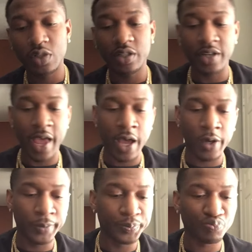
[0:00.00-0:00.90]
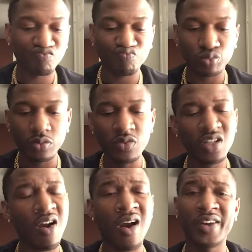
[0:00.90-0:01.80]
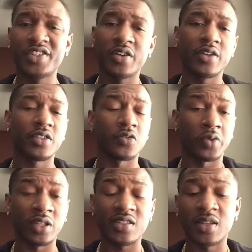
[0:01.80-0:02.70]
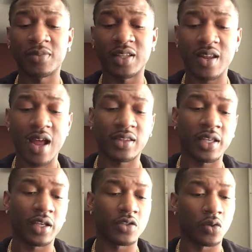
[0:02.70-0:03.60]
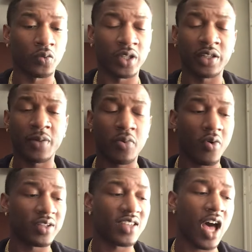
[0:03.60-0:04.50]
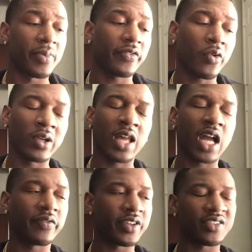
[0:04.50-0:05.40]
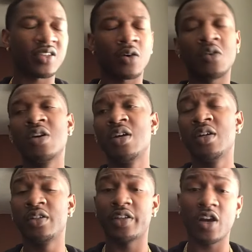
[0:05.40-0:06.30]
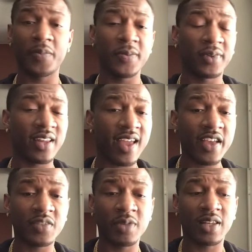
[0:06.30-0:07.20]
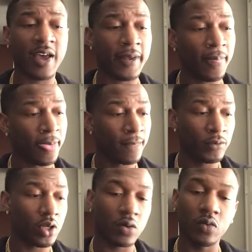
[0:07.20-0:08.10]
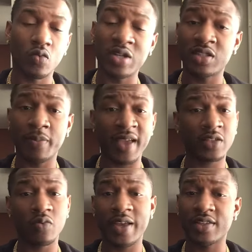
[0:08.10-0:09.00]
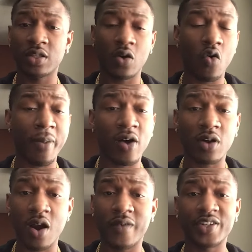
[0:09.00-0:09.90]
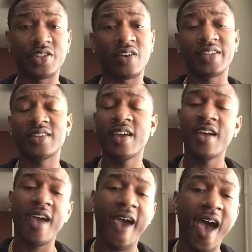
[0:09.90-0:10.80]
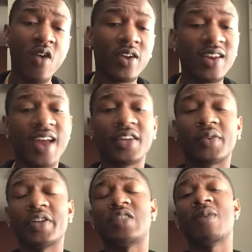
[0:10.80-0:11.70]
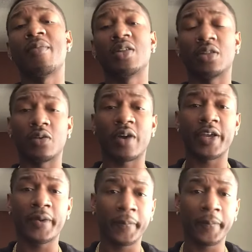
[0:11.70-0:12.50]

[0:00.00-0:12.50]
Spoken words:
Now, car insurance is really something that I think is a really important topic for a lot of us. So there are people that ask me, like, you know, what's the best ways to go about car insurance? How can I decrease my monthly rate?